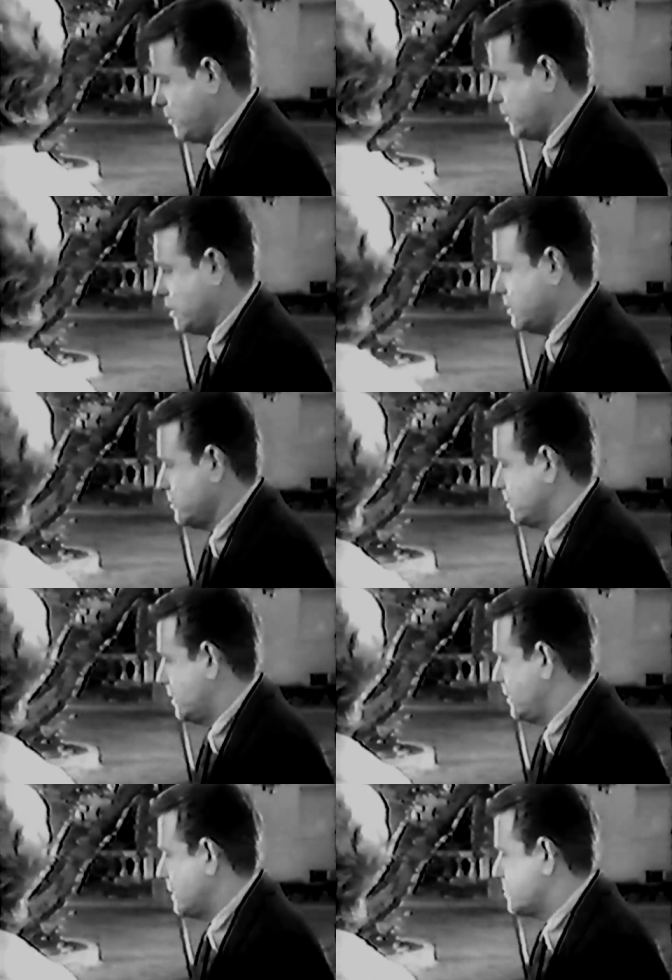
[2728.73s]
mean, not, not too
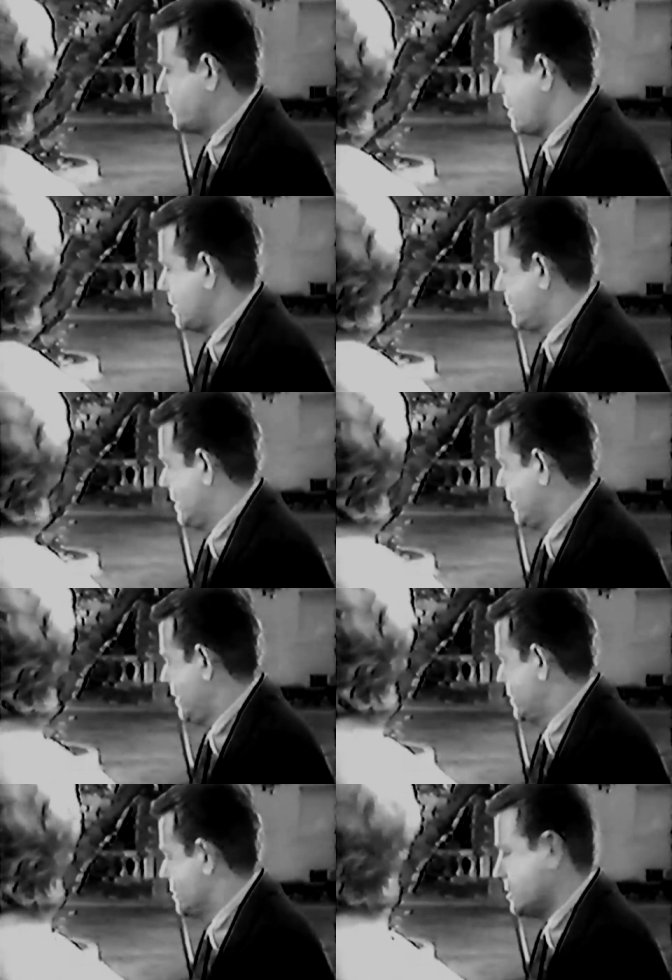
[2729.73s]
much. That's part of my lunch.